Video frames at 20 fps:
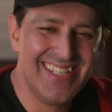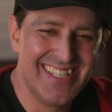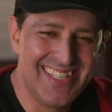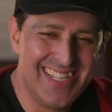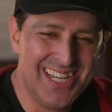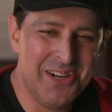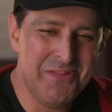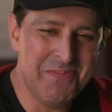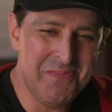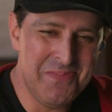
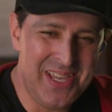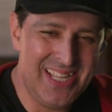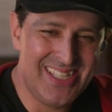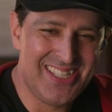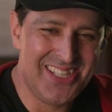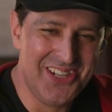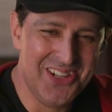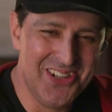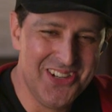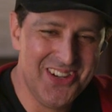Yep, me
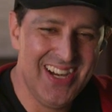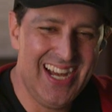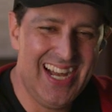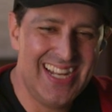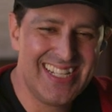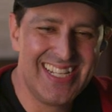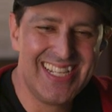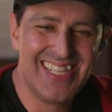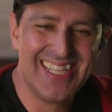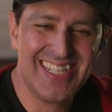too.
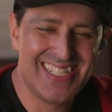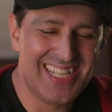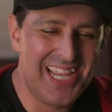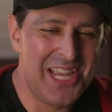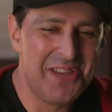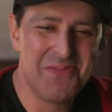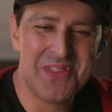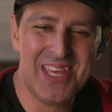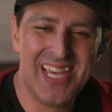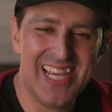I did the
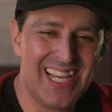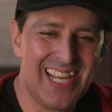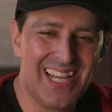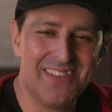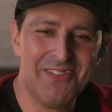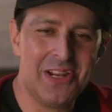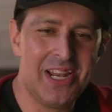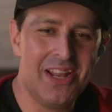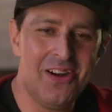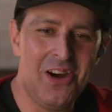same thing.
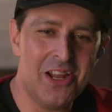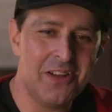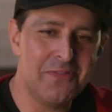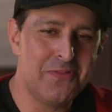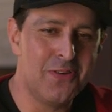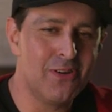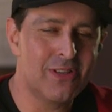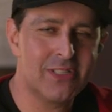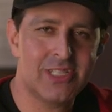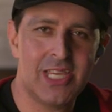And when the
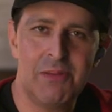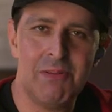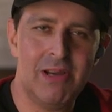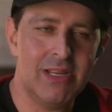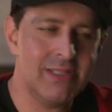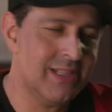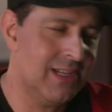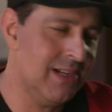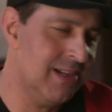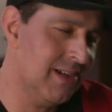autofocus came out, I
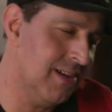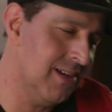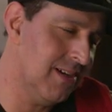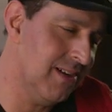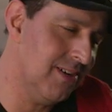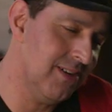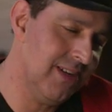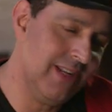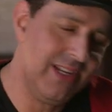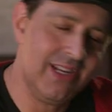was like,
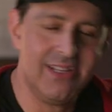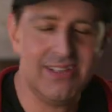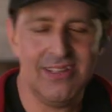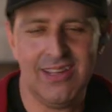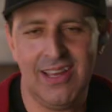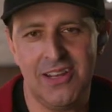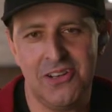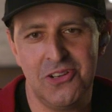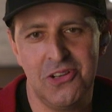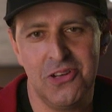oh,
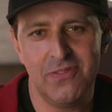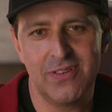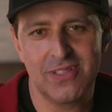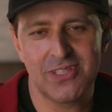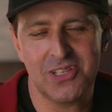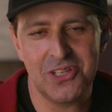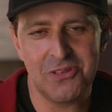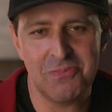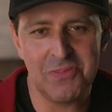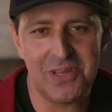I don't know if it's
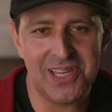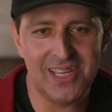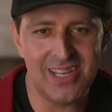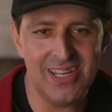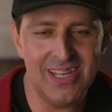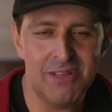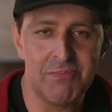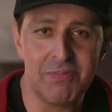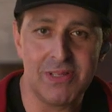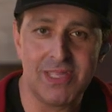going to be good.